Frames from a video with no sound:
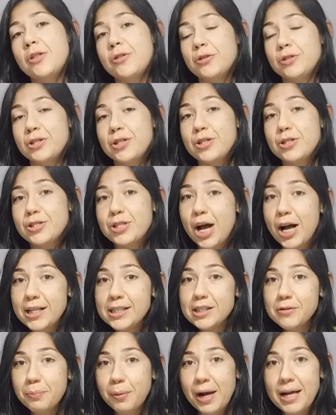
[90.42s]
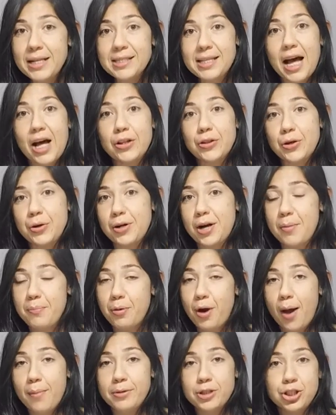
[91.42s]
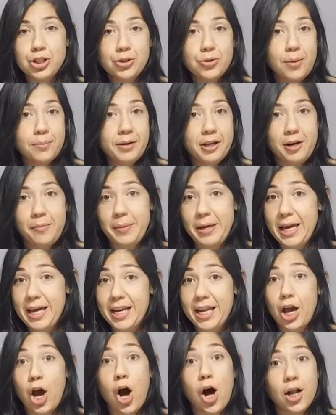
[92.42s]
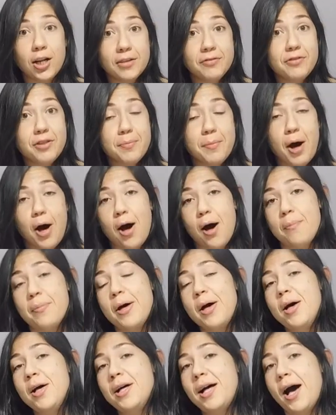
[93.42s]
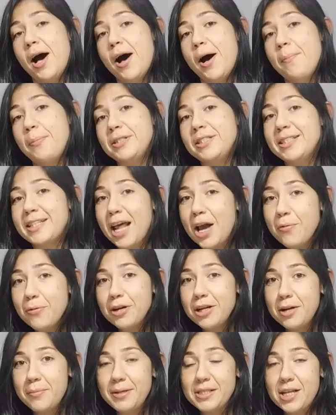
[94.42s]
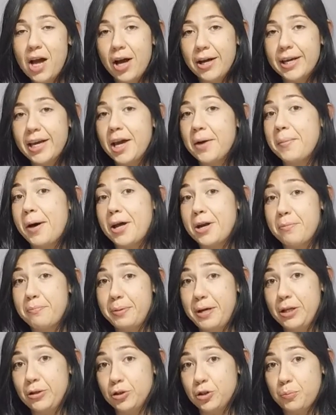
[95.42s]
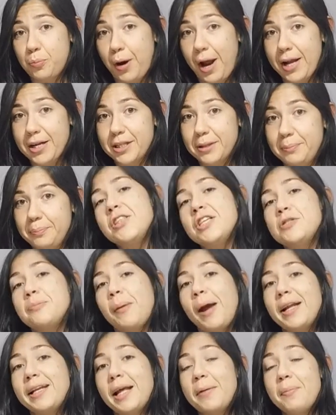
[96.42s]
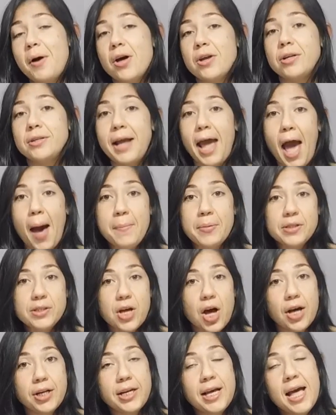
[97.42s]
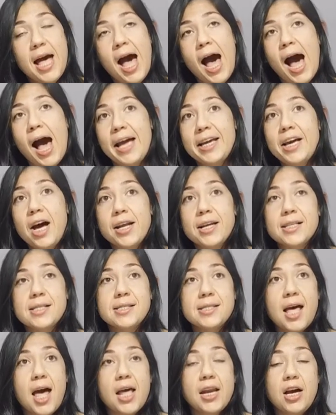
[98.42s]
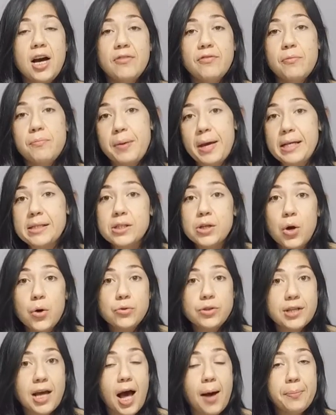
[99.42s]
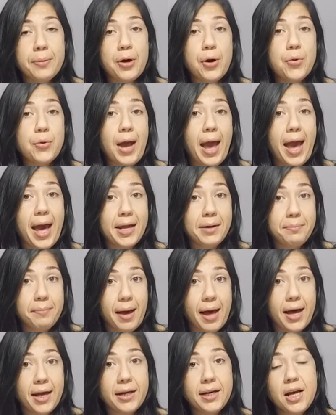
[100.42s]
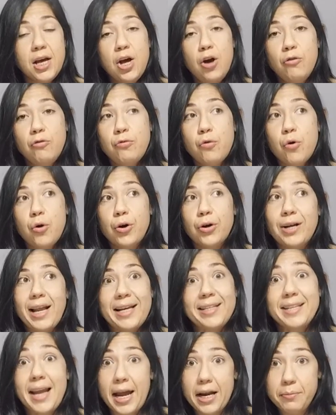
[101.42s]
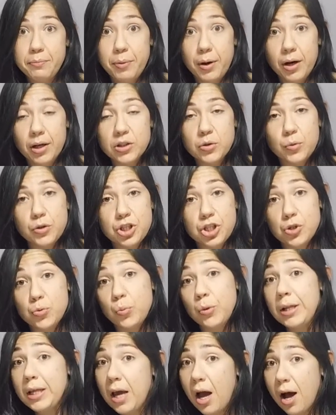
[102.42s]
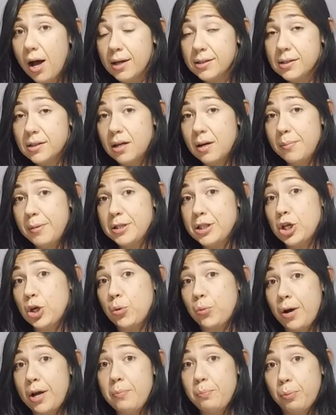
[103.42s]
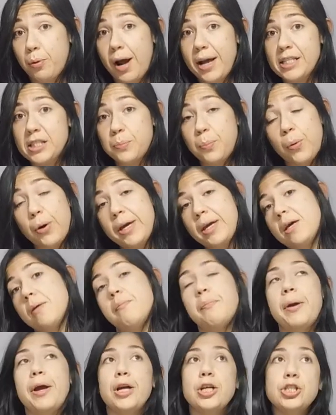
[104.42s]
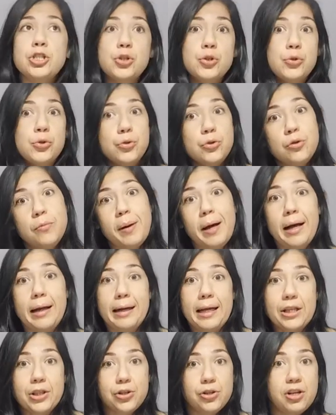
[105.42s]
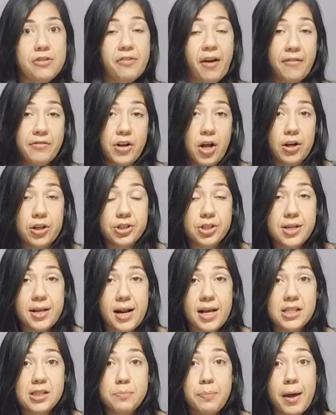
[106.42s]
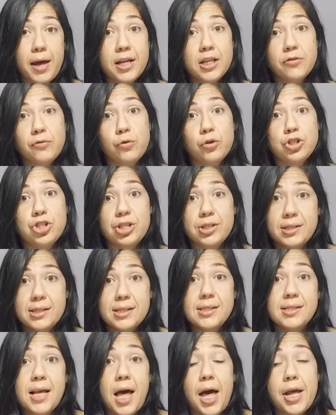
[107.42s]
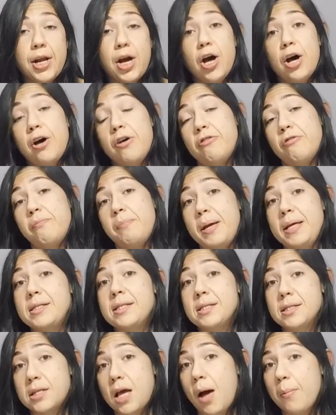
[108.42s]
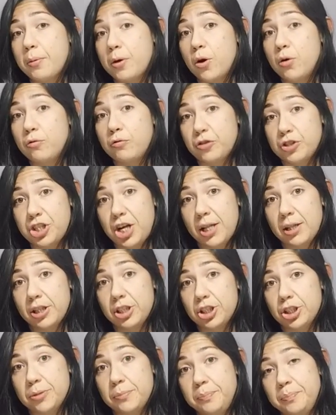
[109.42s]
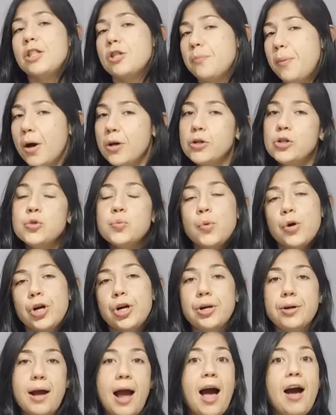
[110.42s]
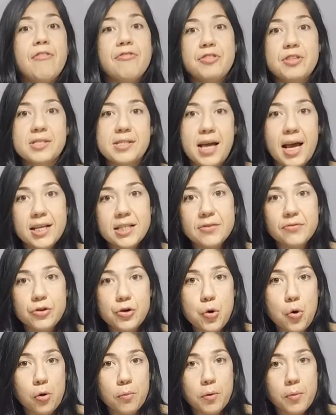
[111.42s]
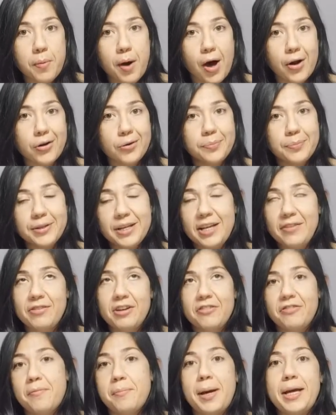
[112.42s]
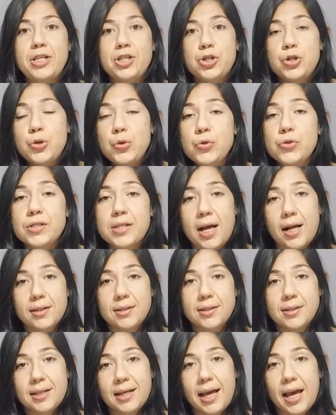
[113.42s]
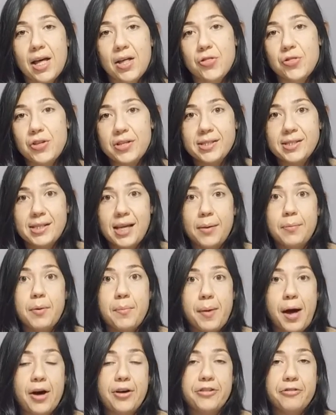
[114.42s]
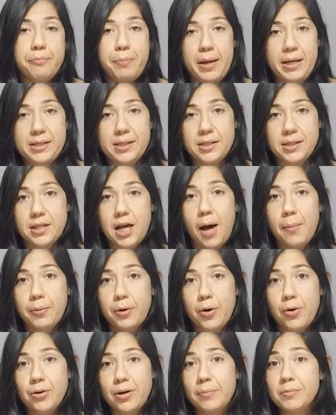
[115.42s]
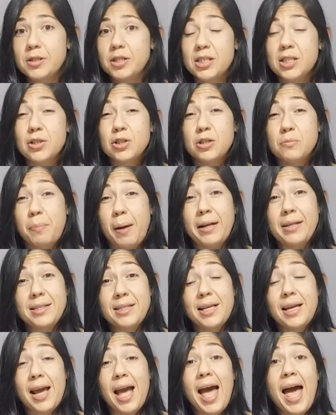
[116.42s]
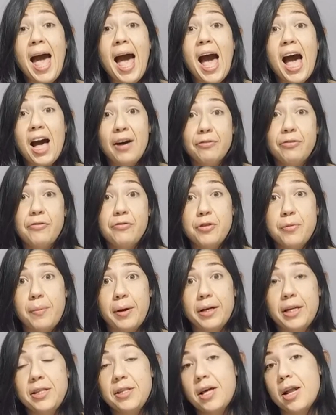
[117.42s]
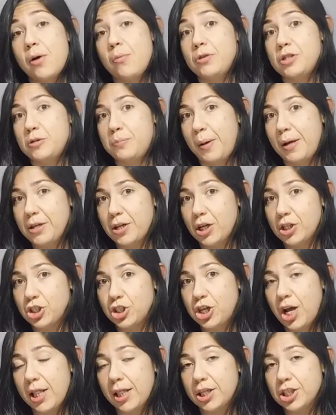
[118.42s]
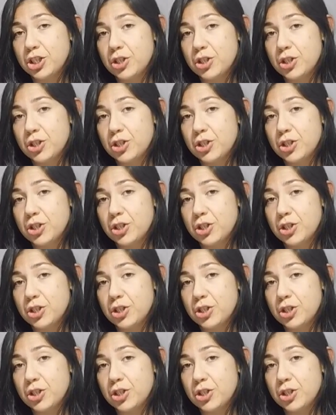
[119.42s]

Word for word: Now, there are tons of brands out there, and I promise you, I'm going to be hitting all of them up. Uh, but today we're going to be talking about a Beetles brand. This brand I bought on Amazon. I got a set of a base coat, top coat, and matte for like nine bucks, which is really awesome. It's a great price point compared to about like $35 that I spend for just a set of base and top coat for Gelish. Now the bottles were half the size of a normal bottle, but even if I buy two sets to get the same amount of base and top coat, I'm still spending half of the money that I would spend on Gelish.